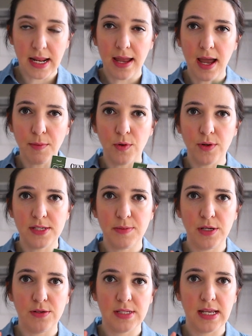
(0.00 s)
Today I'm going to
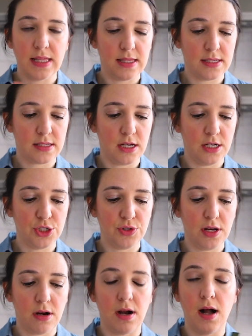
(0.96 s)
be using this
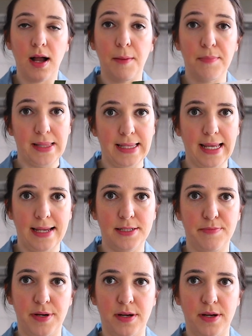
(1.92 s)
Country Crock plant